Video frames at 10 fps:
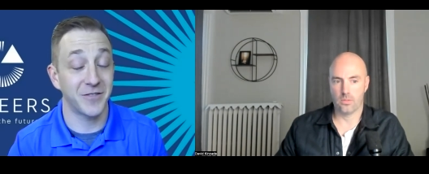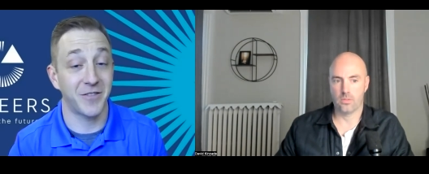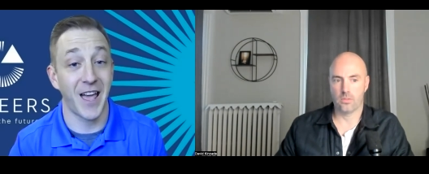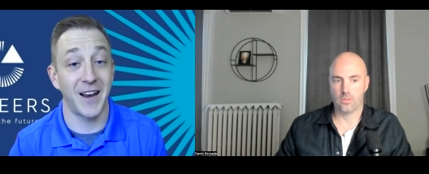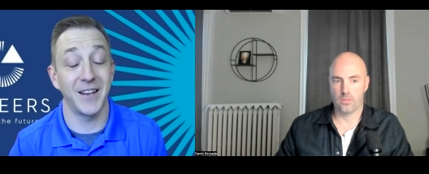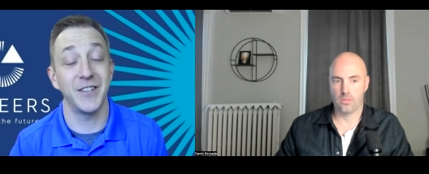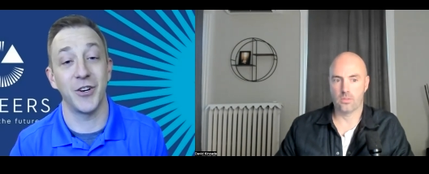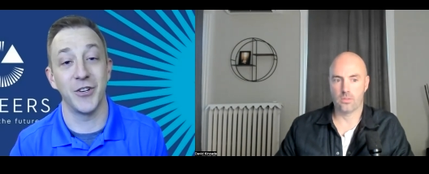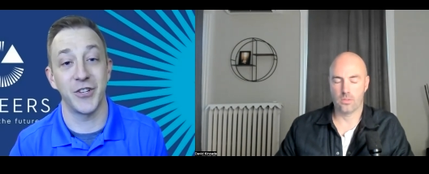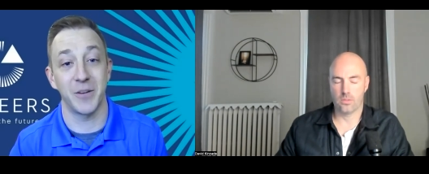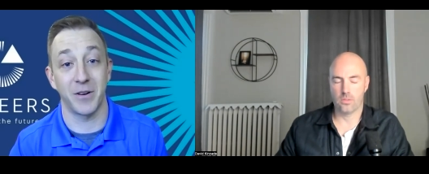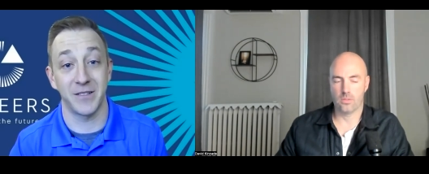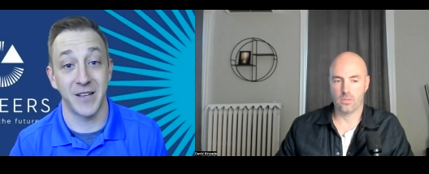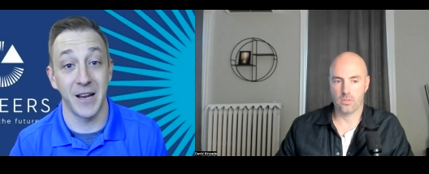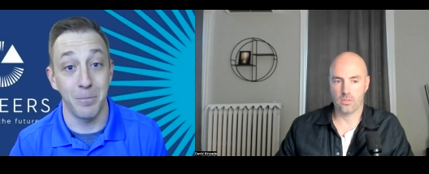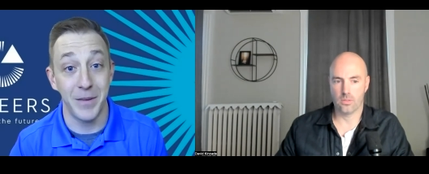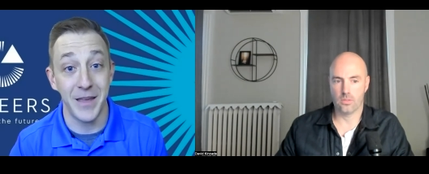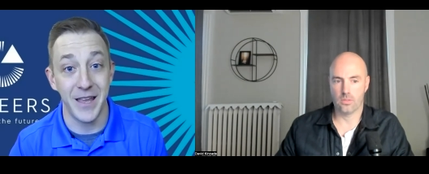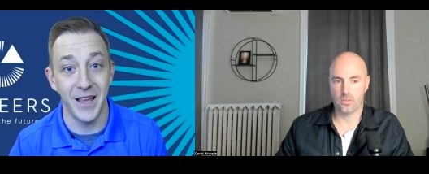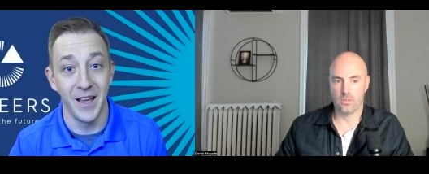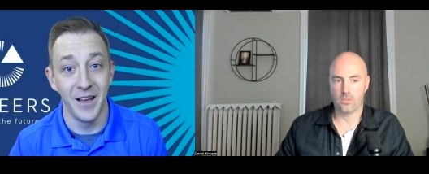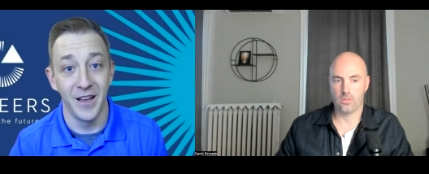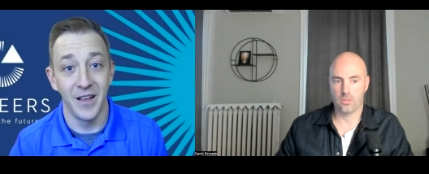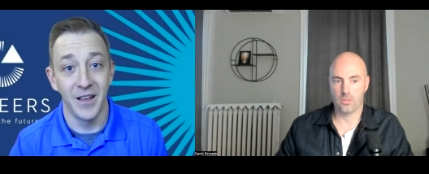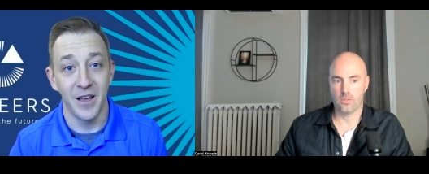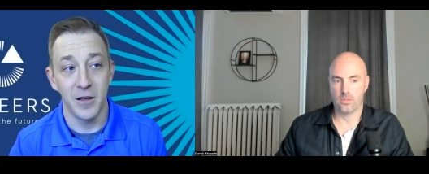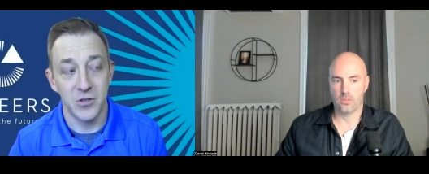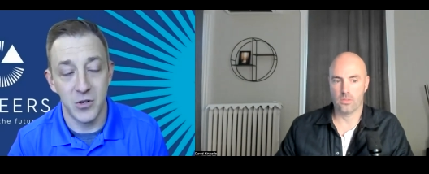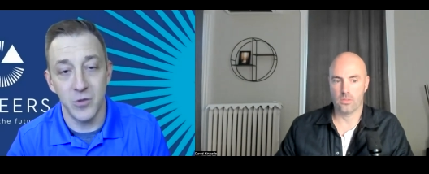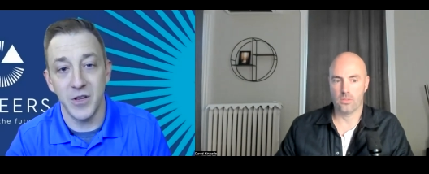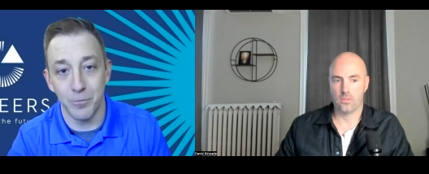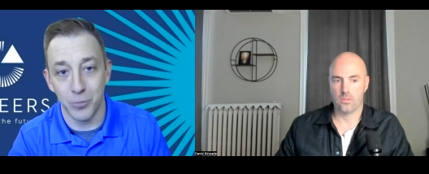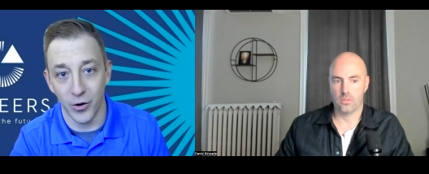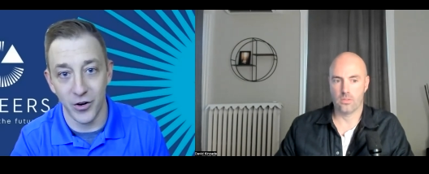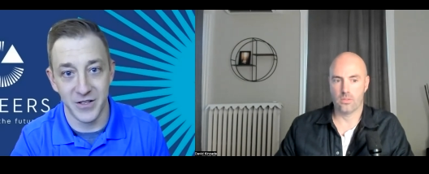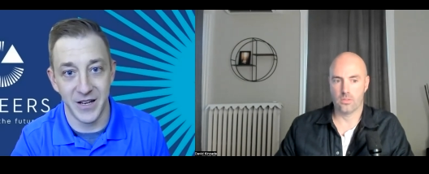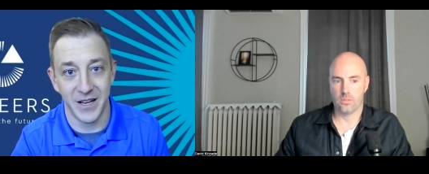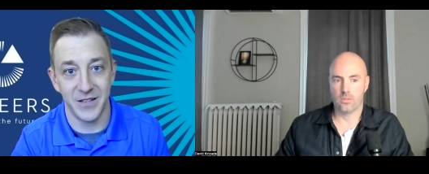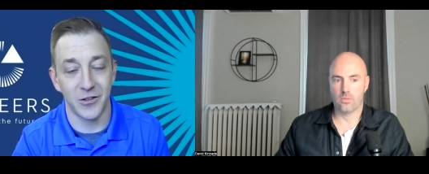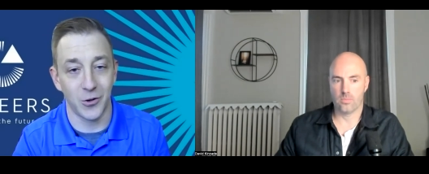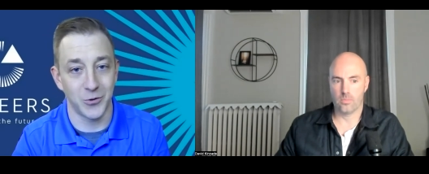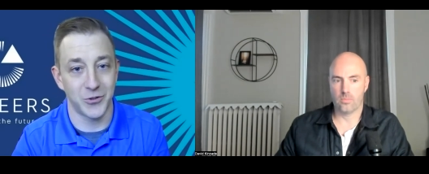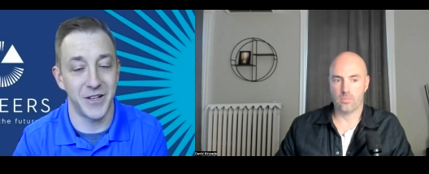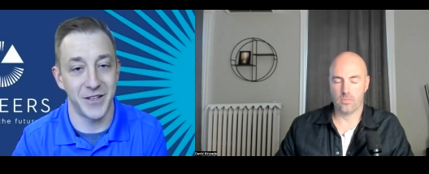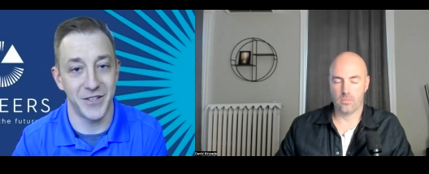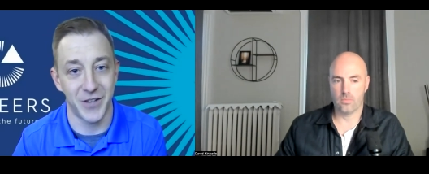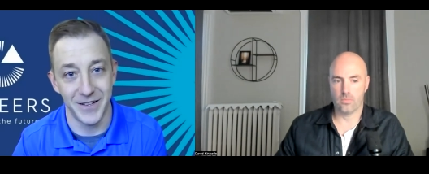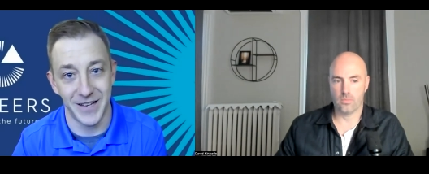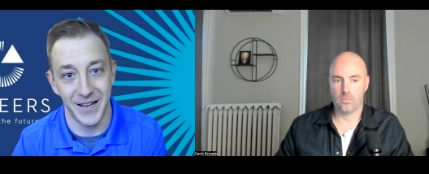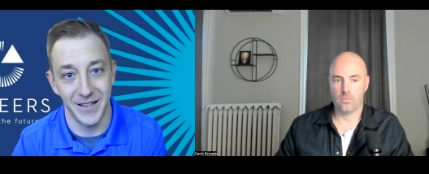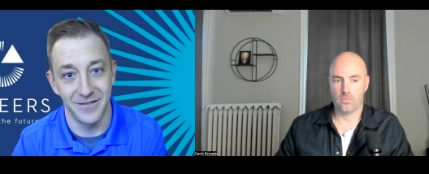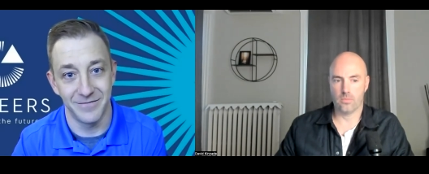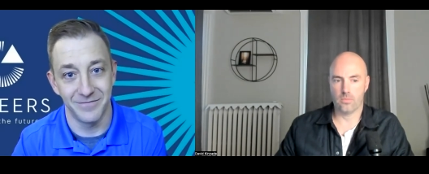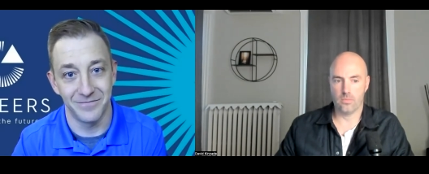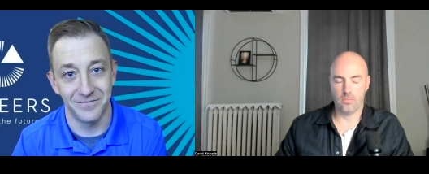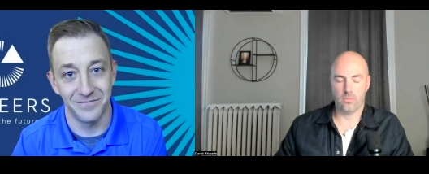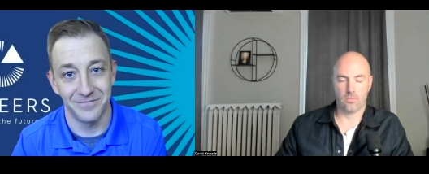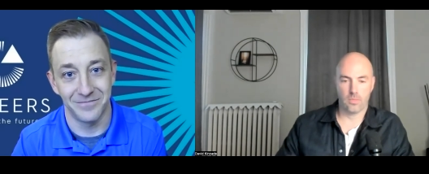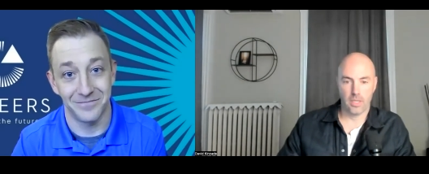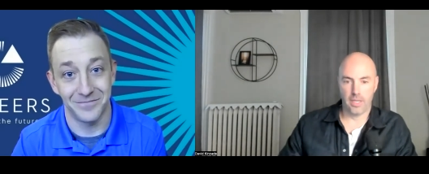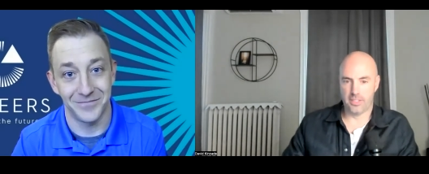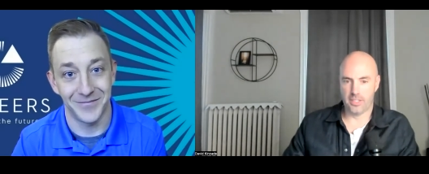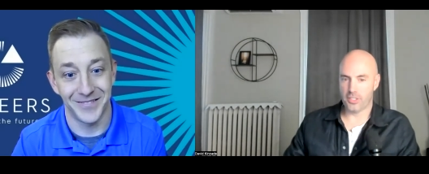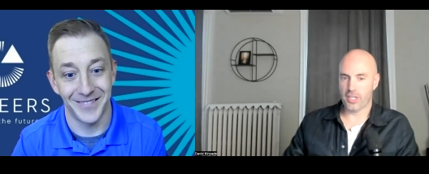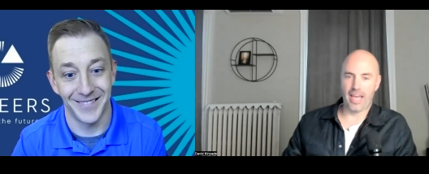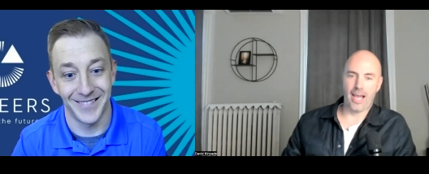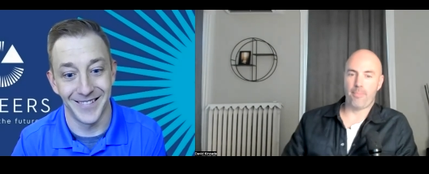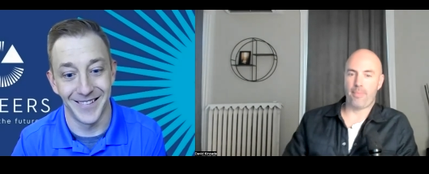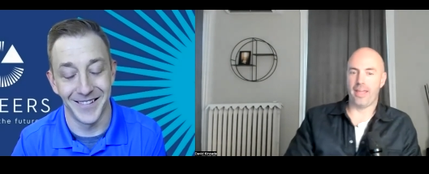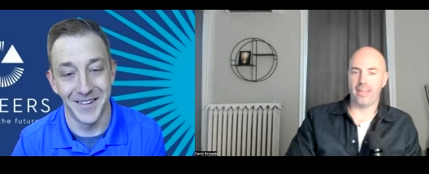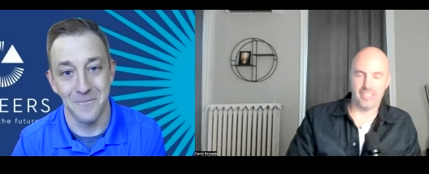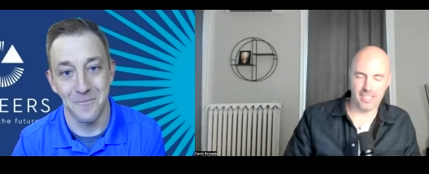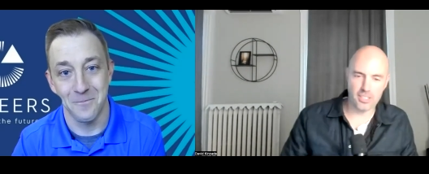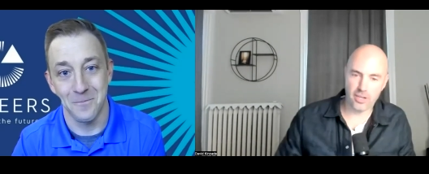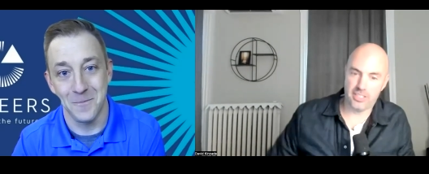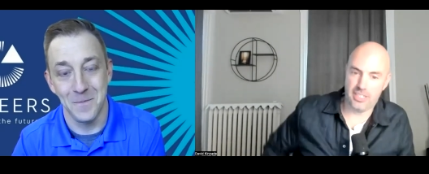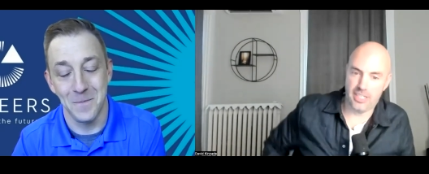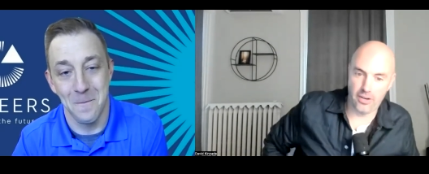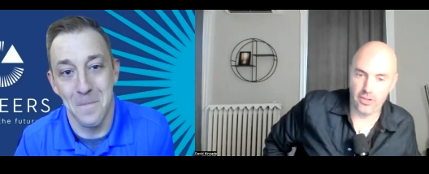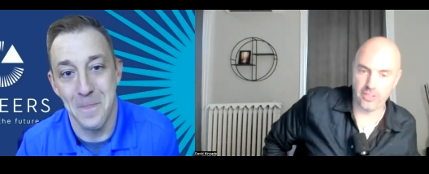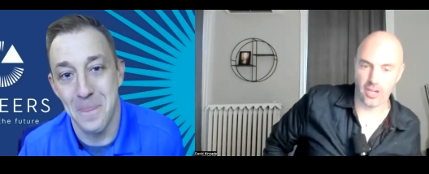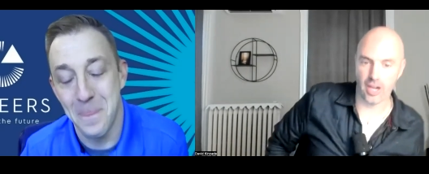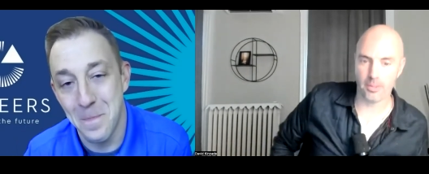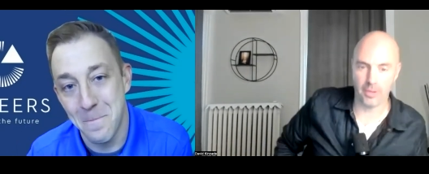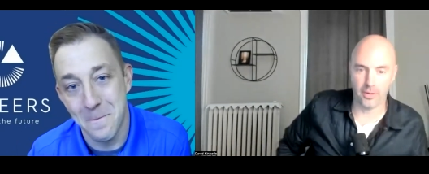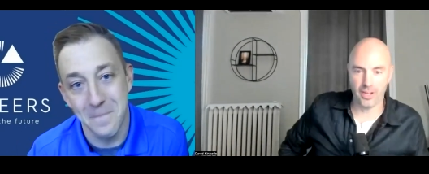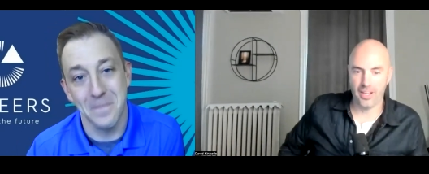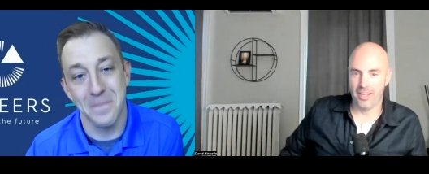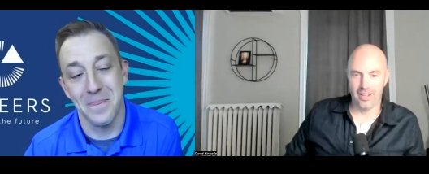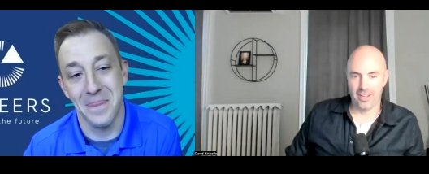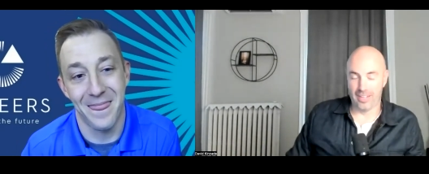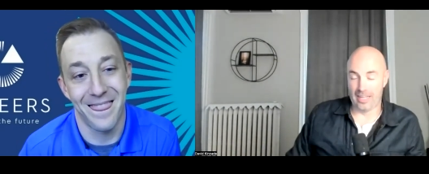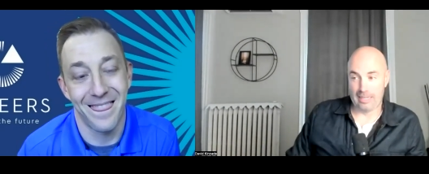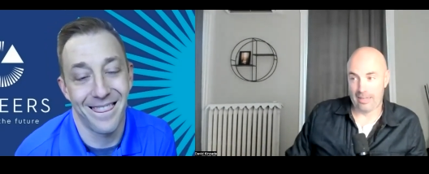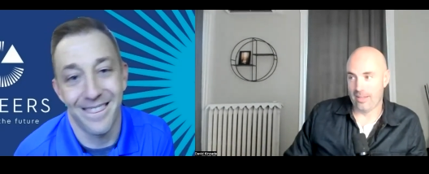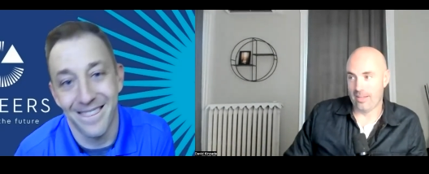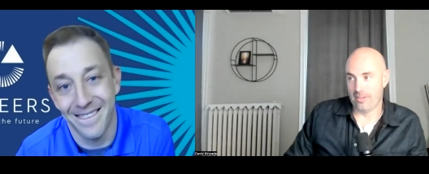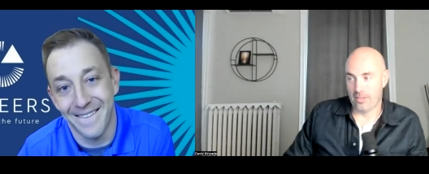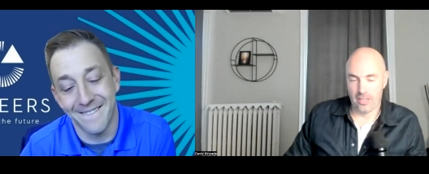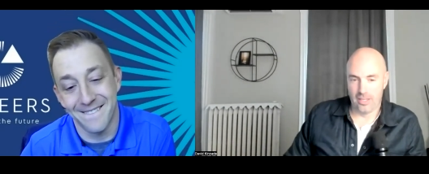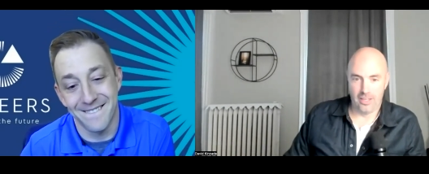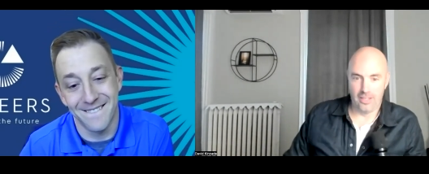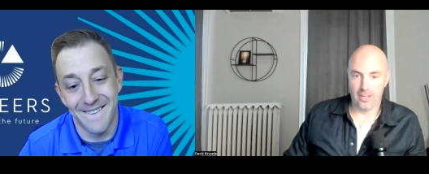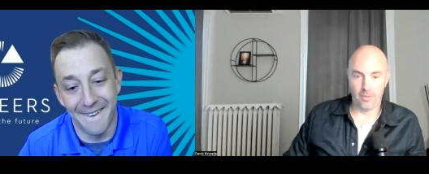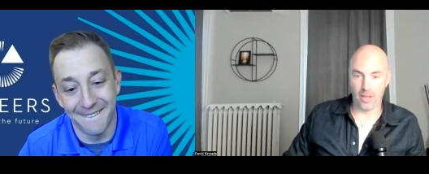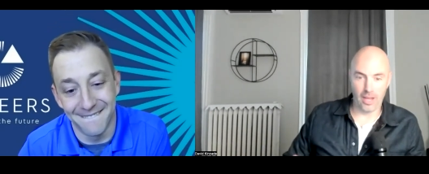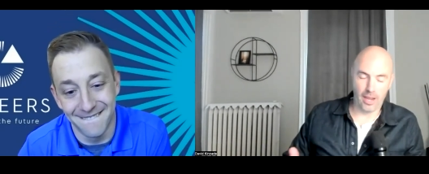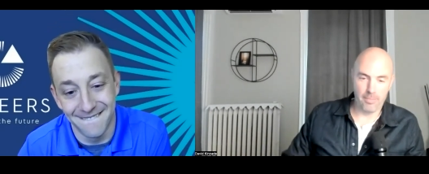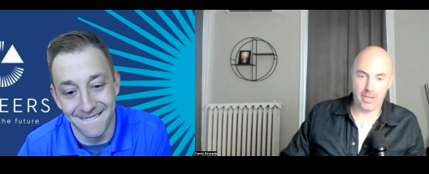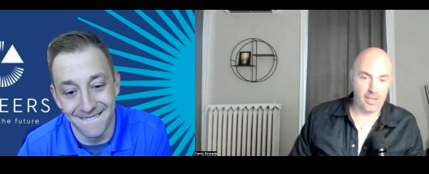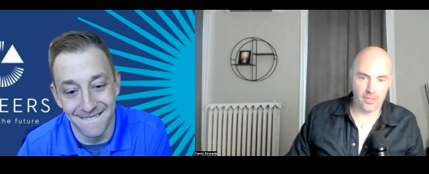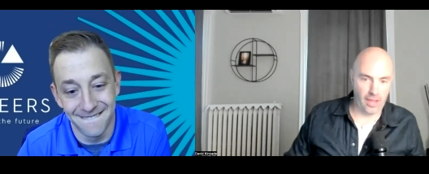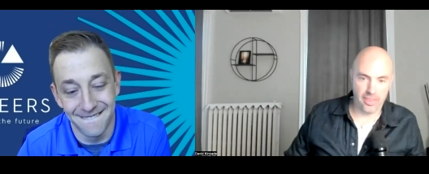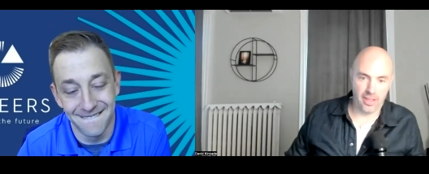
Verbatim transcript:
Speaker 1: of that internship is going to be to the employer's needs closer to the start date. Mm.
Speaker 2: It's such a gap, eh? It's interesting to hear you talk about like I mean, I